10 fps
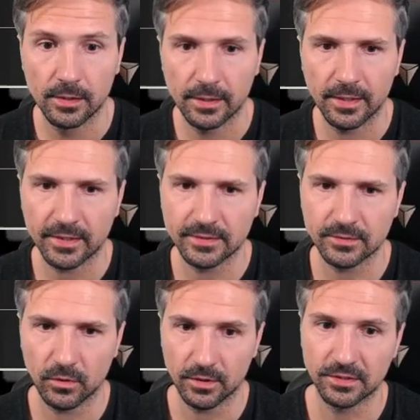Next
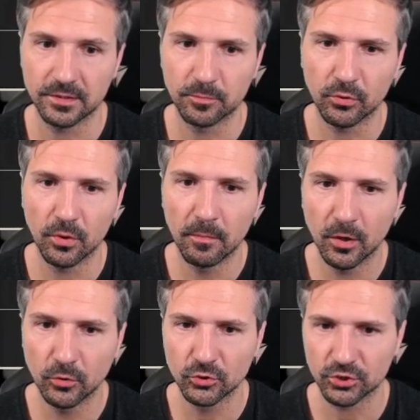one is the
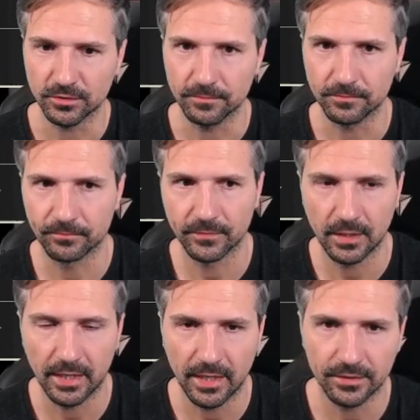promotion.
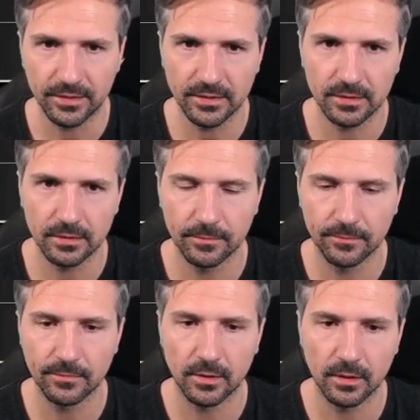And this,
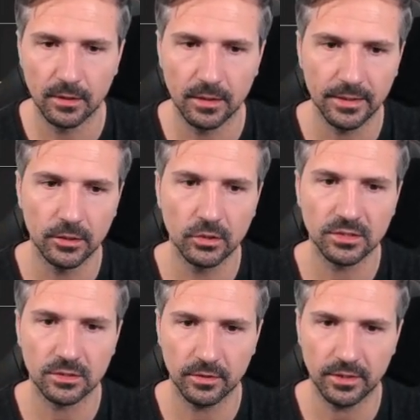it looks
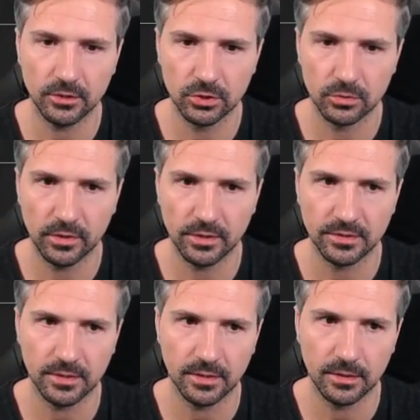strange when I
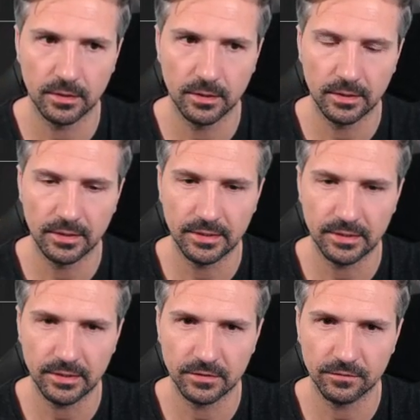say
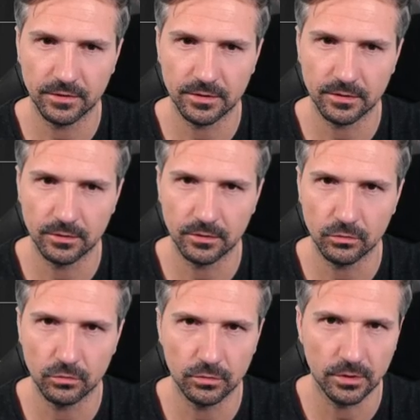this fits
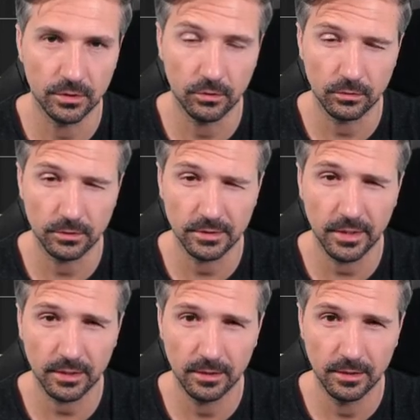into the token
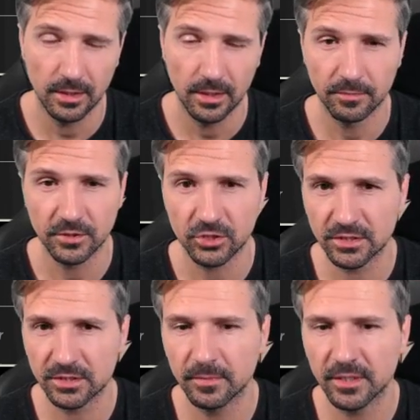deck. But
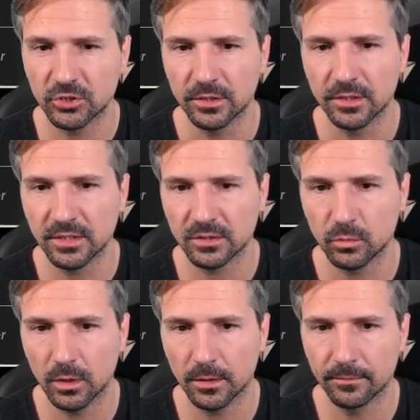just imagine this
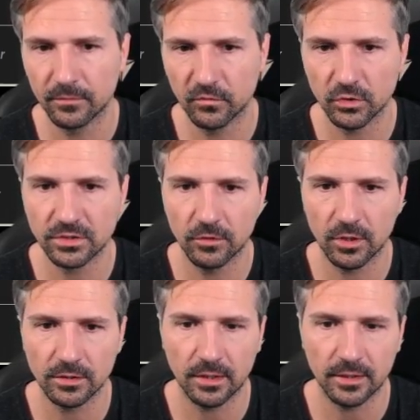one. First of all, I